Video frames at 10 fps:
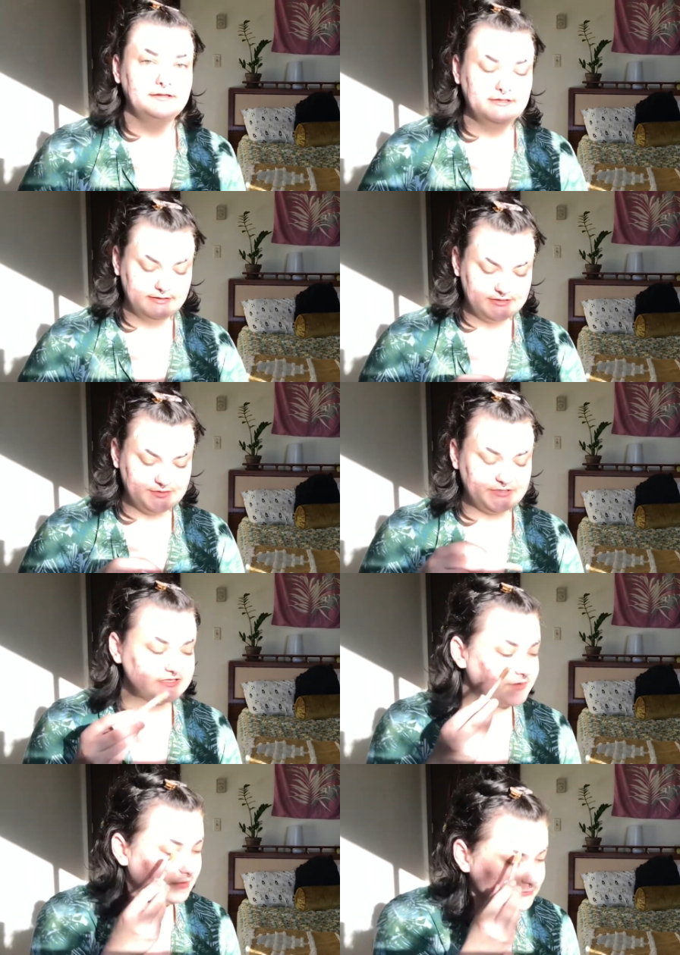Shipping's
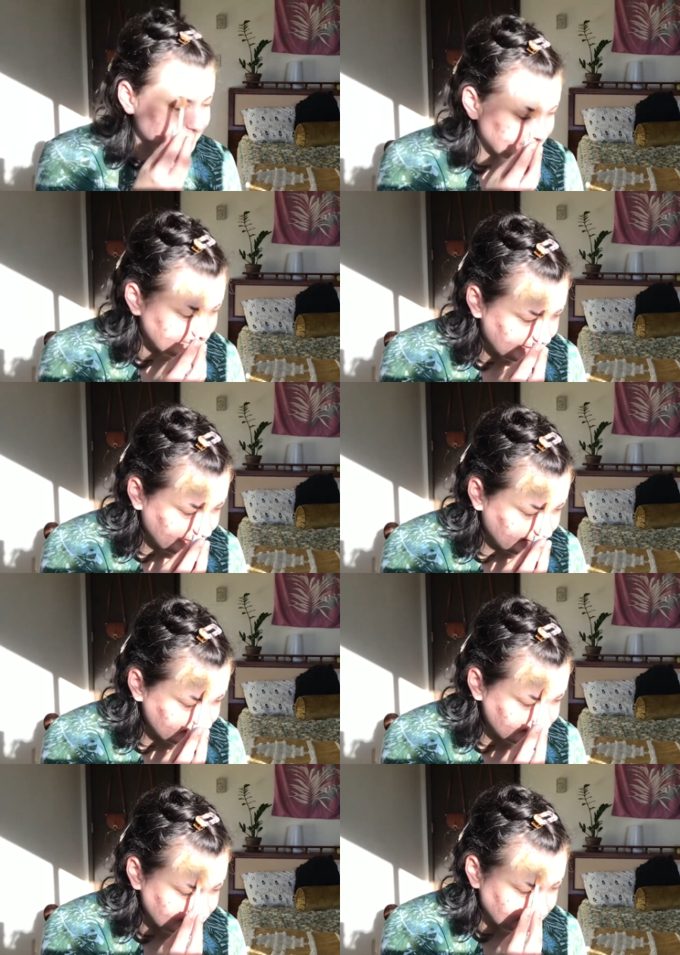probably gonna take
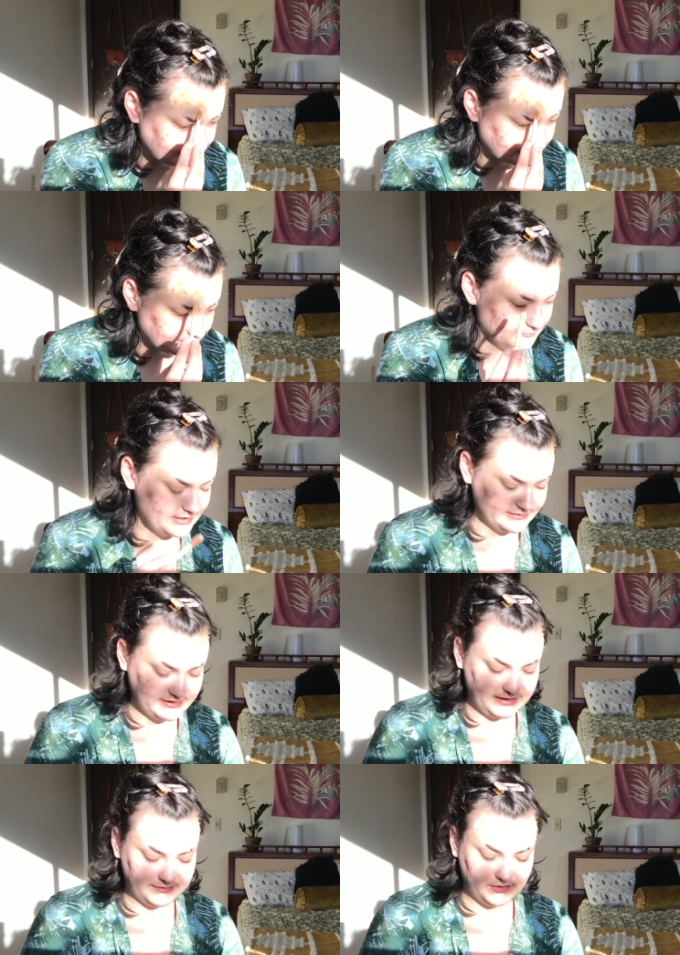until Monday
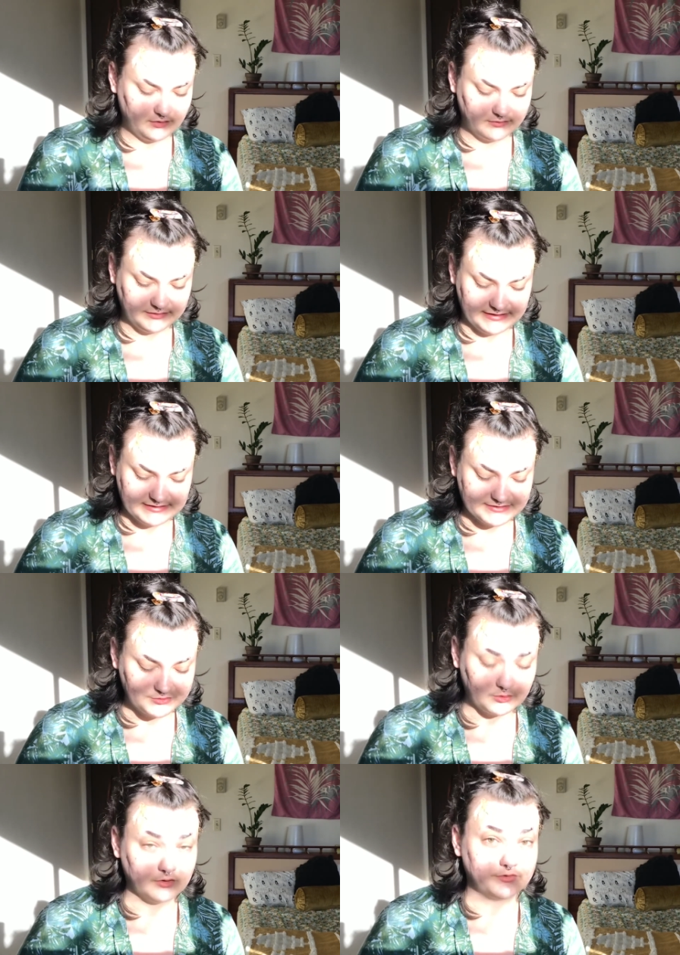at the earliest
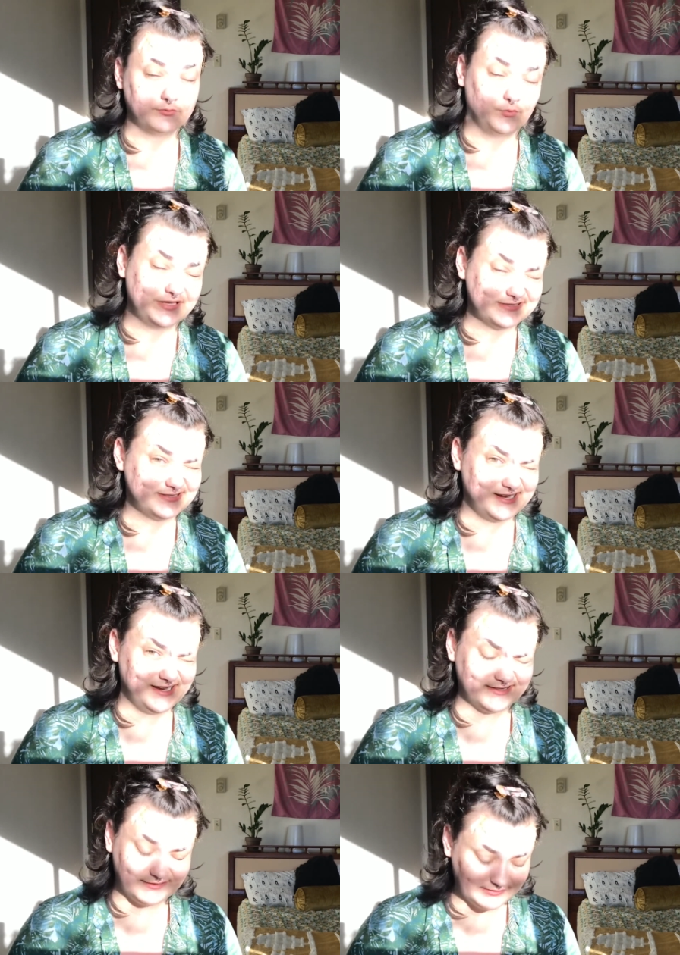or Wednesday at
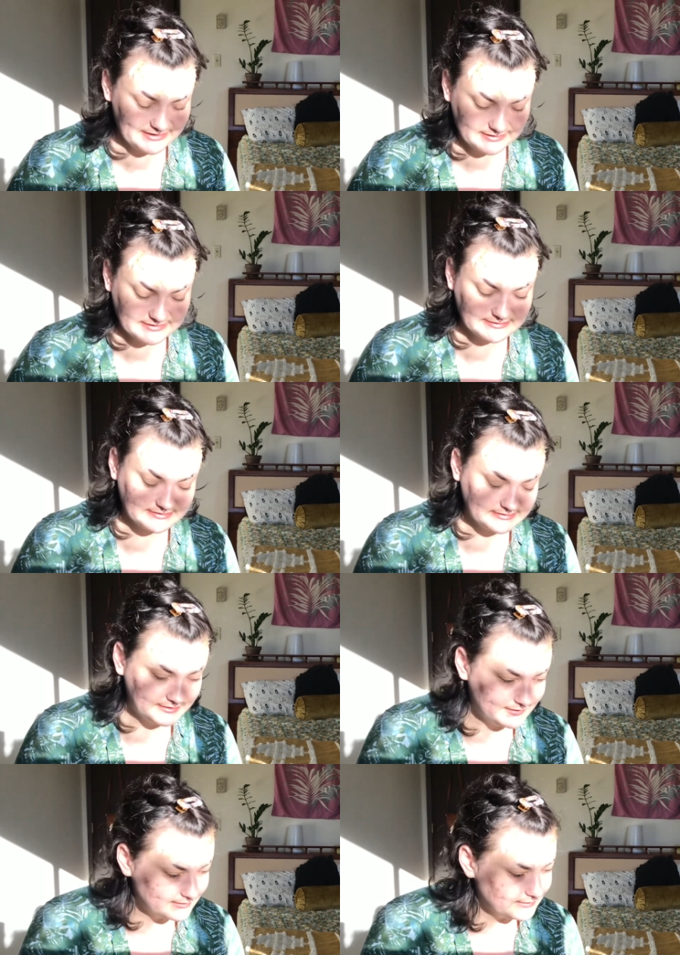the latest.
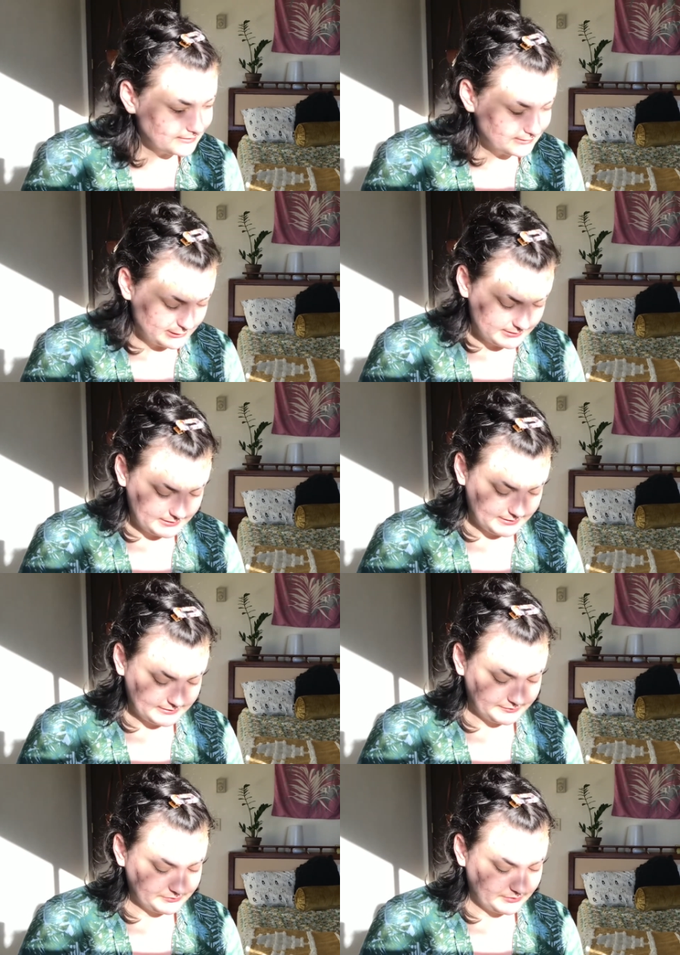And I
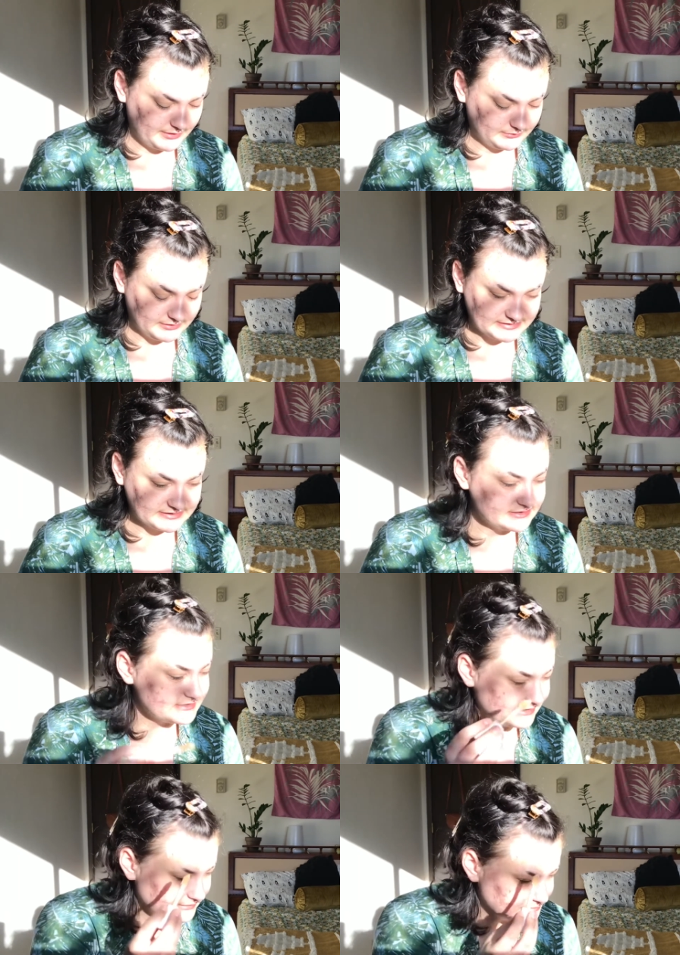don't know how long it's gonna
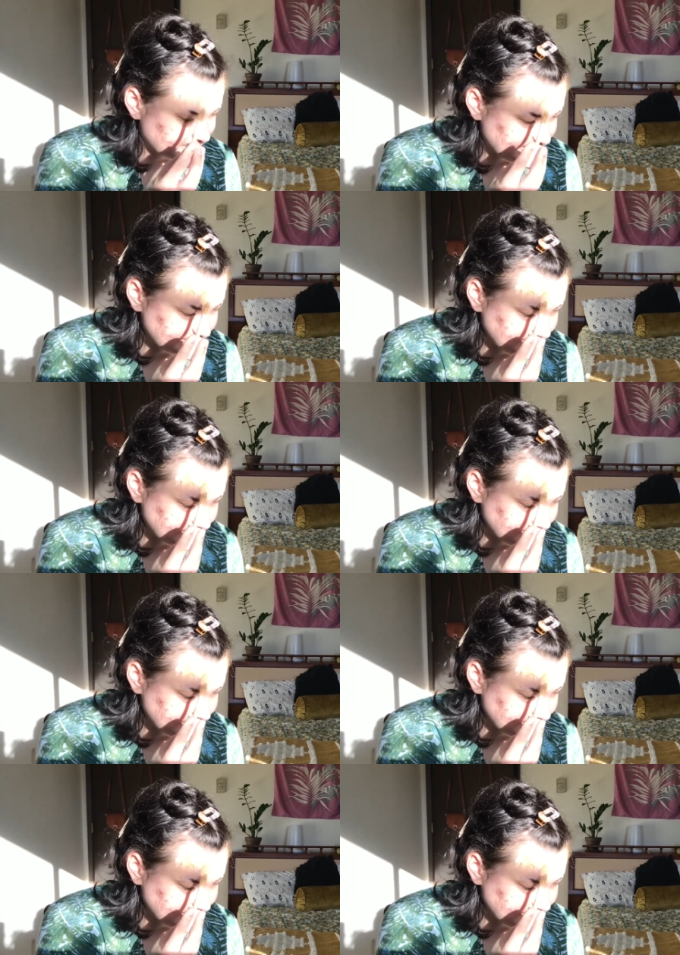take in transit